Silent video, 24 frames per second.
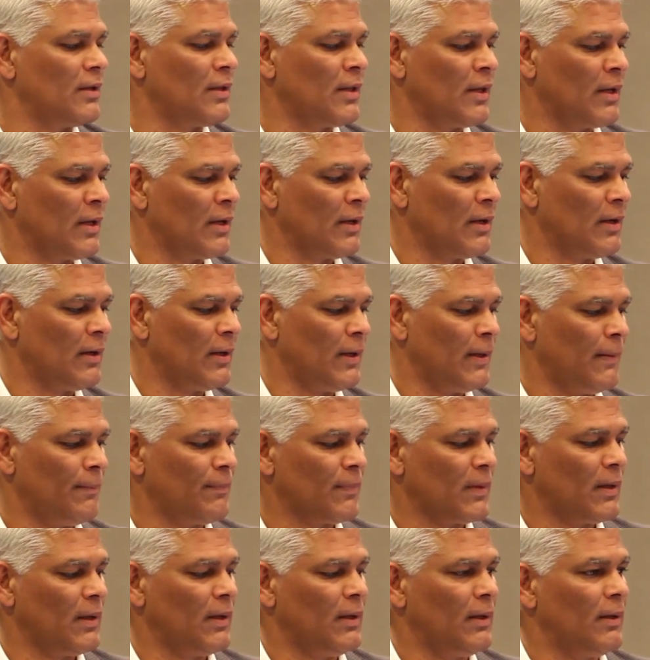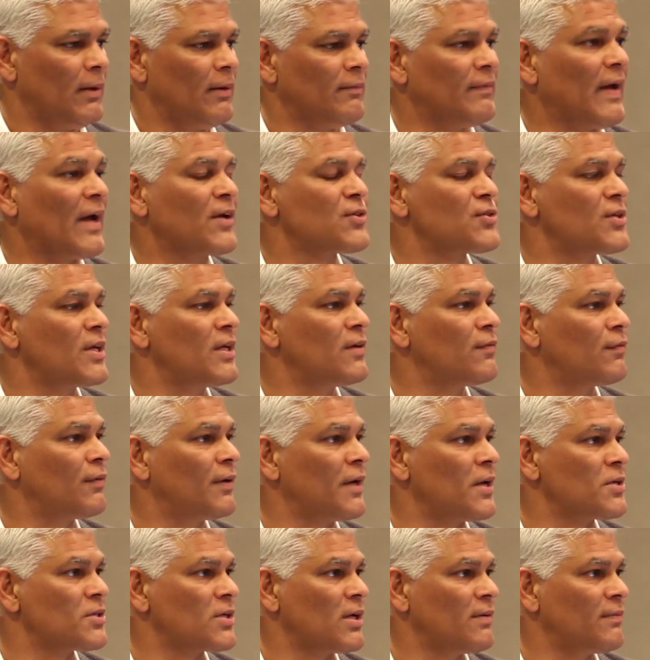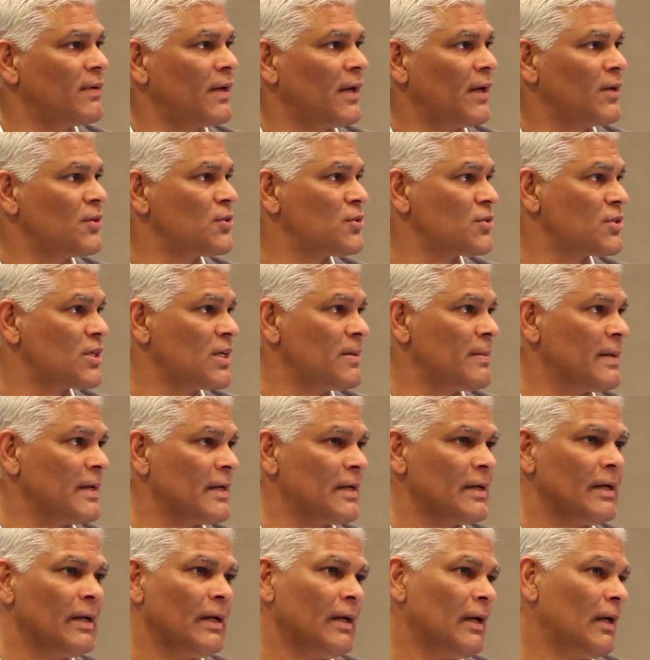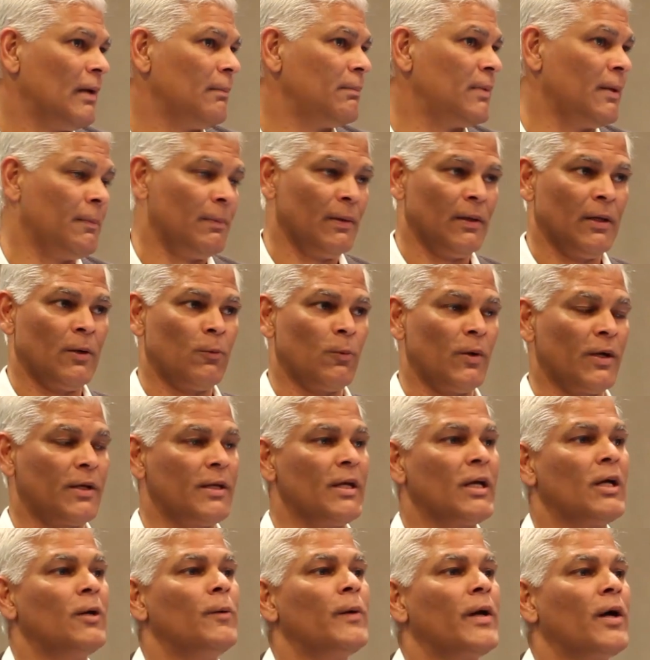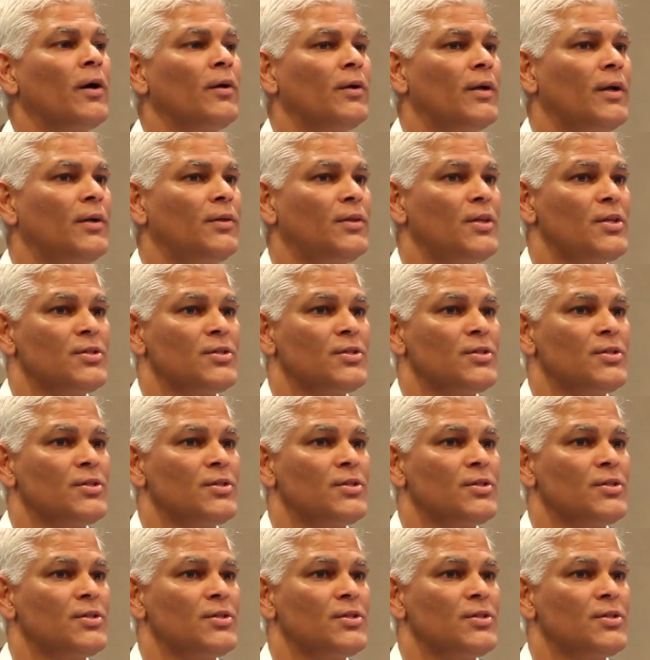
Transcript: The vaccine for HIV/AIDS and TB, people are working away on it.